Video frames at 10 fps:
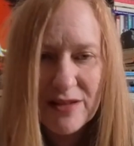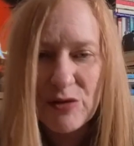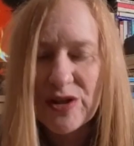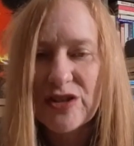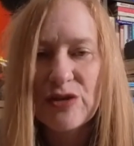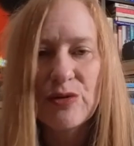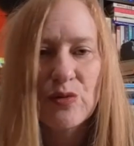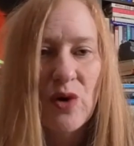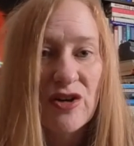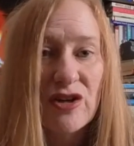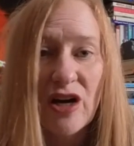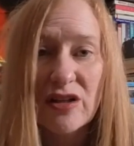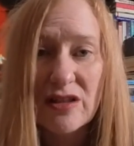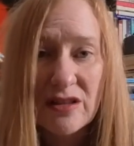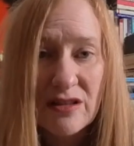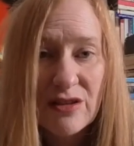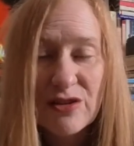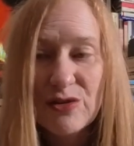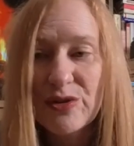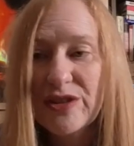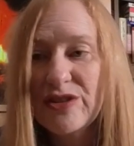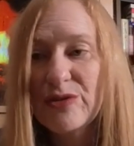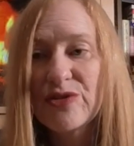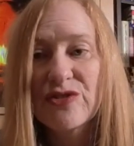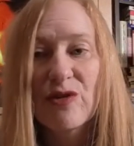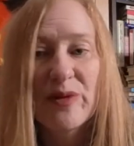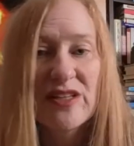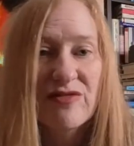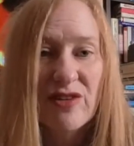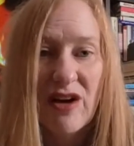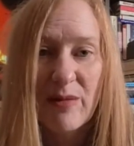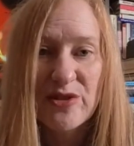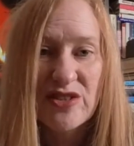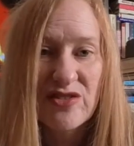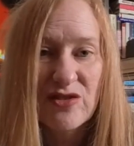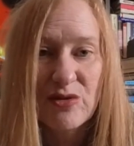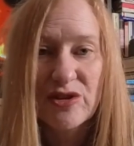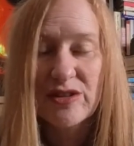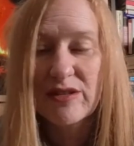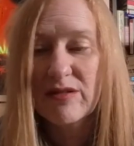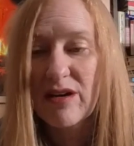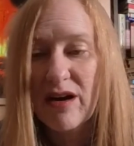you could use watercolor. You could use so many different options. You could